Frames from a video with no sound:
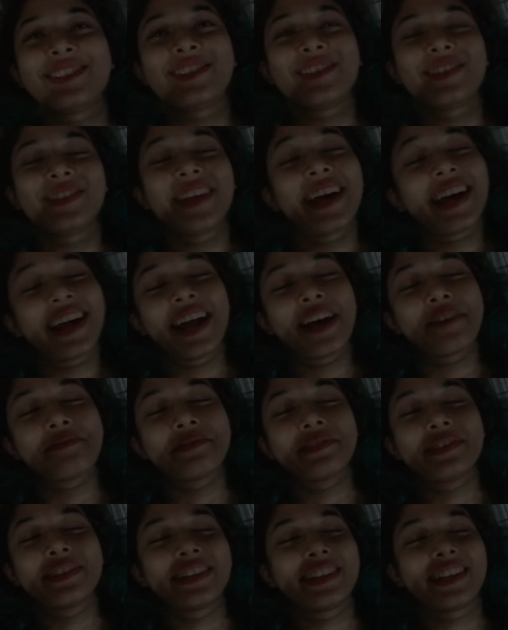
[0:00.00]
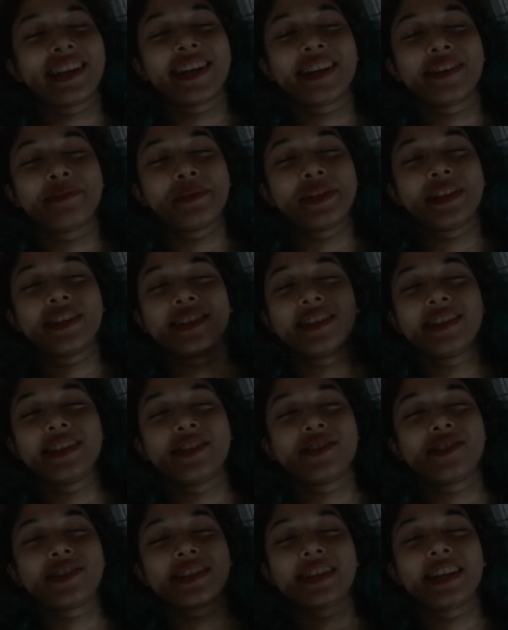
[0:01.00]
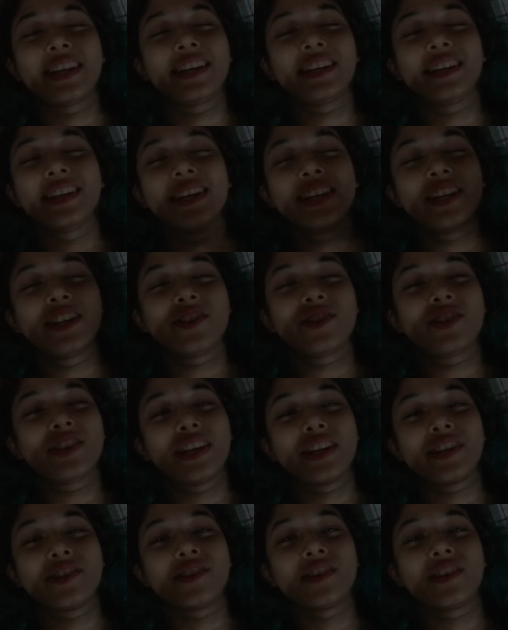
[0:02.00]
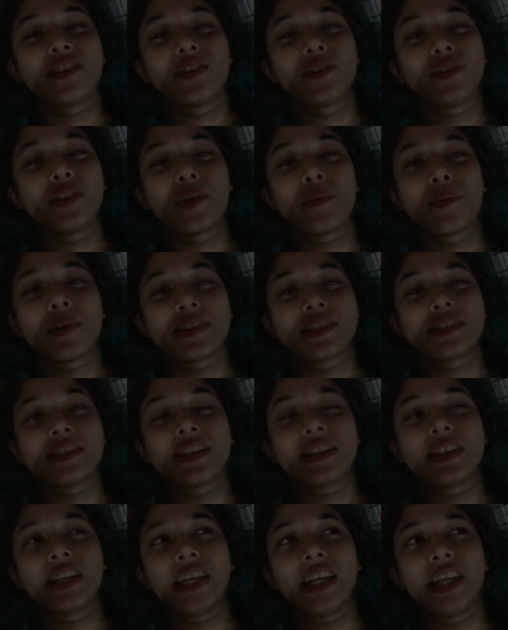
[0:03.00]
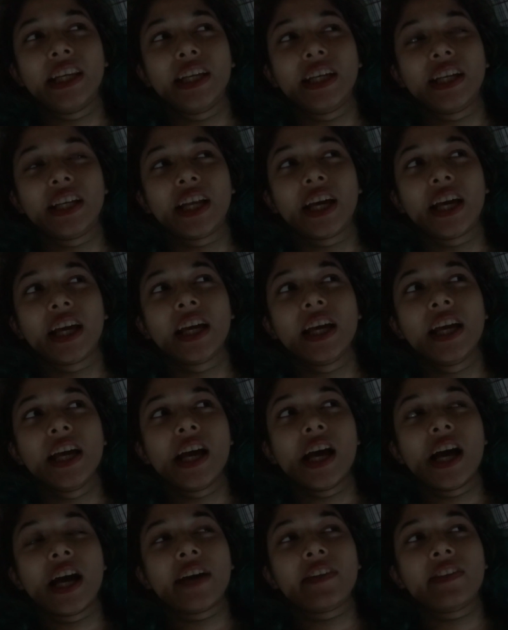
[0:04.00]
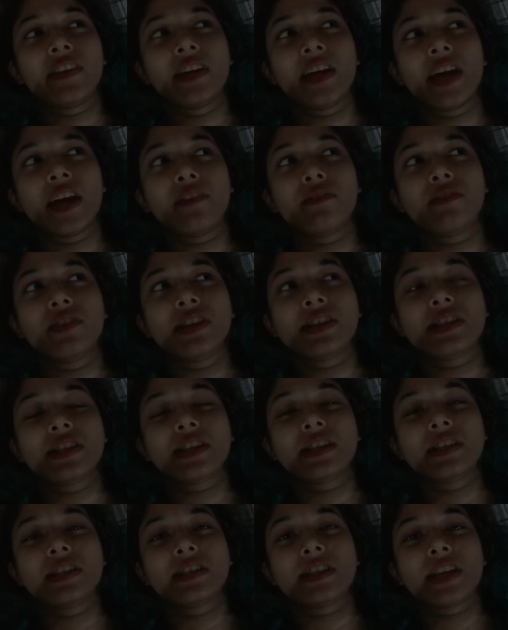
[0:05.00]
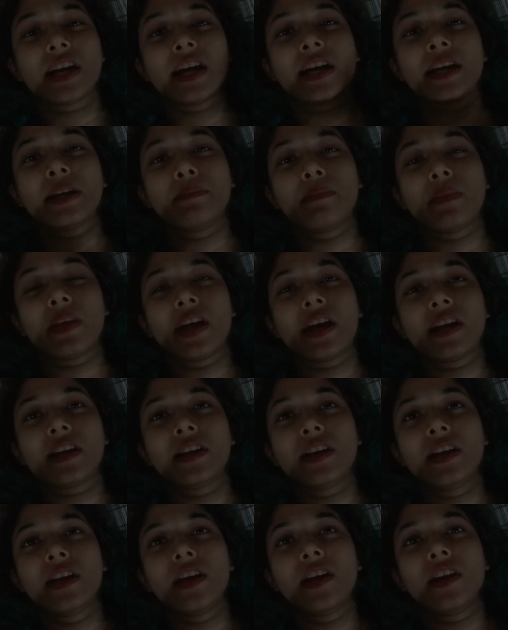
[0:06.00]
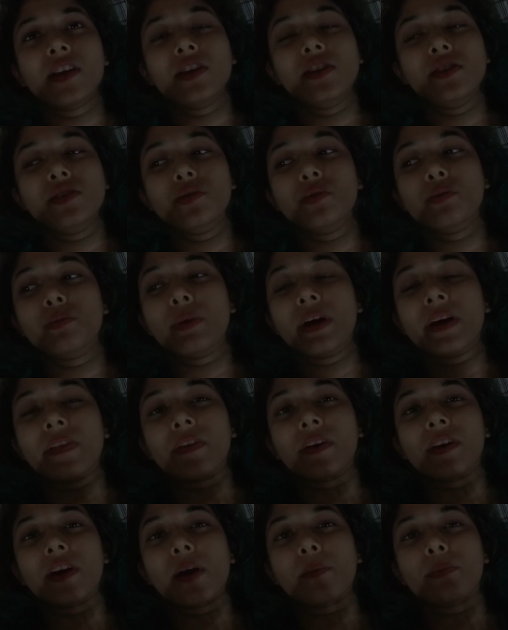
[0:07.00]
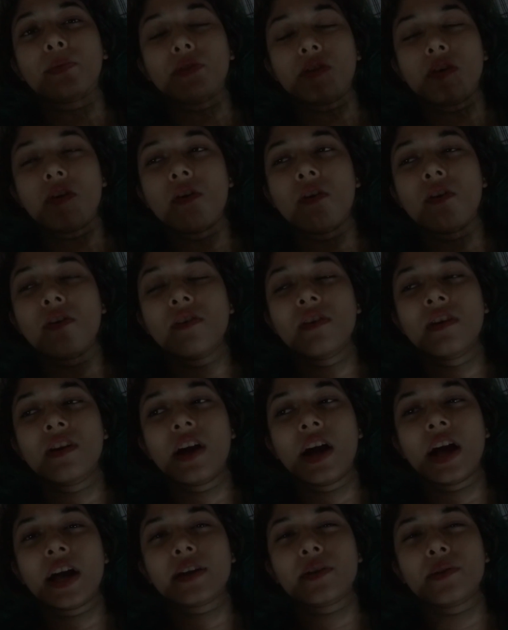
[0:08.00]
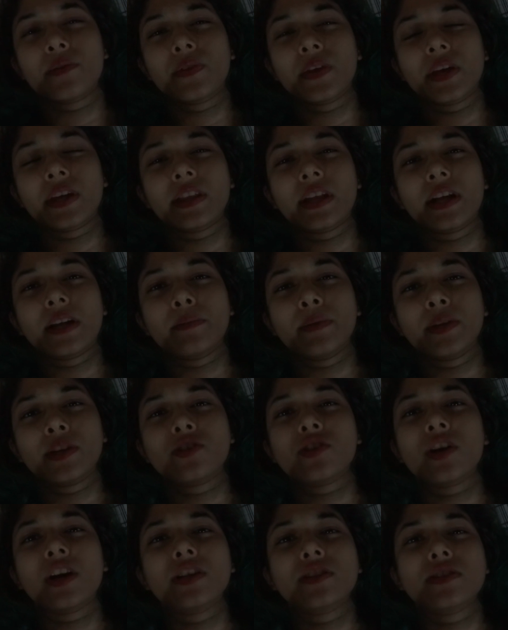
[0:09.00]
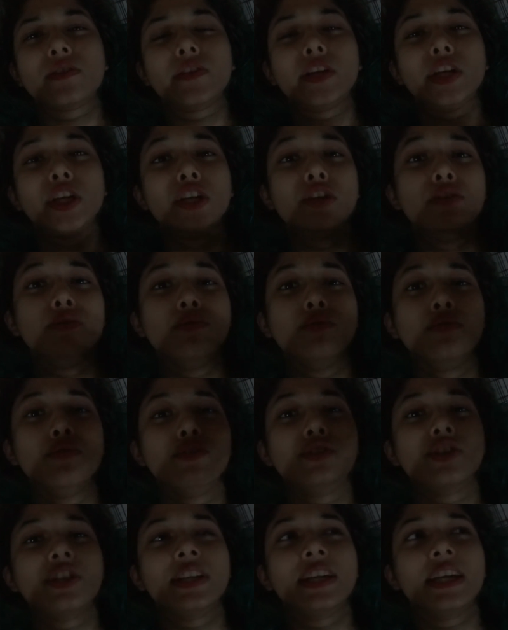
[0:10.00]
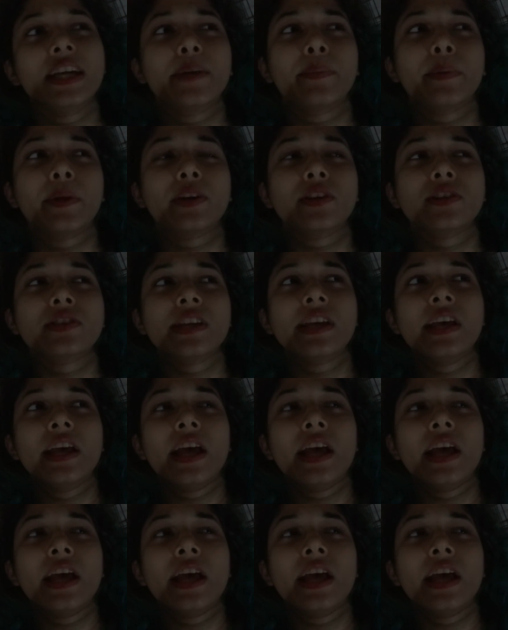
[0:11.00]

So that happened, and I immediately just like changed it, though there wasn't any leak. Like, I think every single time that you wear the cup wrong, I don't think there'll be a chance of huge leak, because